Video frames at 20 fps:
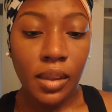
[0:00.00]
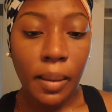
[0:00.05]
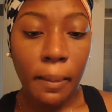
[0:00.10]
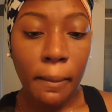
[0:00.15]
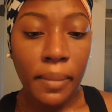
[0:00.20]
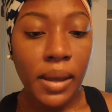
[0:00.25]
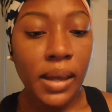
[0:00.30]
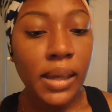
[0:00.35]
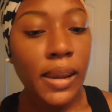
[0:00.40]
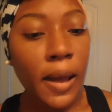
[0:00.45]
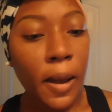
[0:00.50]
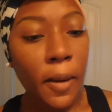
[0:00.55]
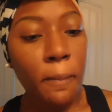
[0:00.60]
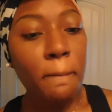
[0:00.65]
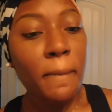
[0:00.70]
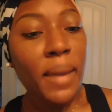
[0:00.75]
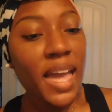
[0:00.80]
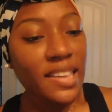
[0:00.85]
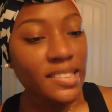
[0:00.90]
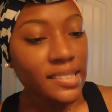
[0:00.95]
But I'm
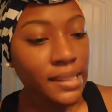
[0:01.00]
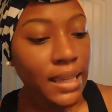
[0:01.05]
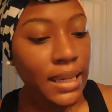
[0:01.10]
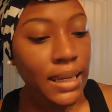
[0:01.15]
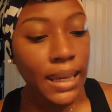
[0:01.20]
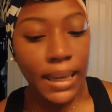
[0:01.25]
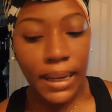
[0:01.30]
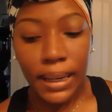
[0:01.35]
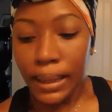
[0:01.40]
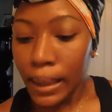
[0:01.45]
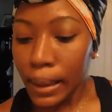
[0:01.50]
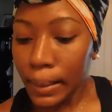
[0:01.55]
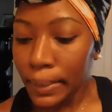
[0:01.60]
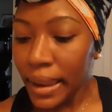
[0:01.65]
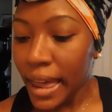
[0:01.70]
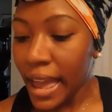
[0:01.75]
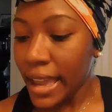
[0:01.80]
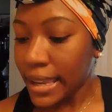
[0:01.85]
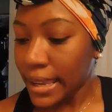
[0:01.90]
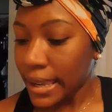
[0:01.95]
messing it up
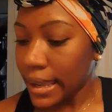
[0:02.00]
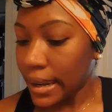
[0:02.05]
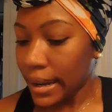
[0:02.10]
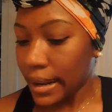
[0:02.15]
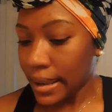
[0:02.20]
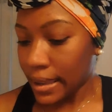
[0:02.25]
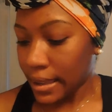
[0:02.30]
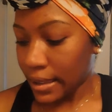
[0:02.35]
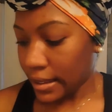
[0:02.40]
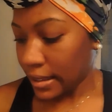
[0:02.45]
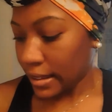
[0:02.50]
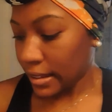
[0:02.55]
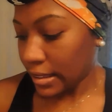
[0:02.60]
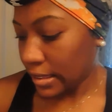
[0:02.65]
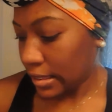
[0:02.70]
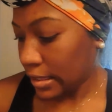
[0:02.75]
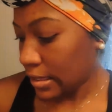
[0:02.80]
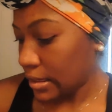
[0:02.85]
like it is.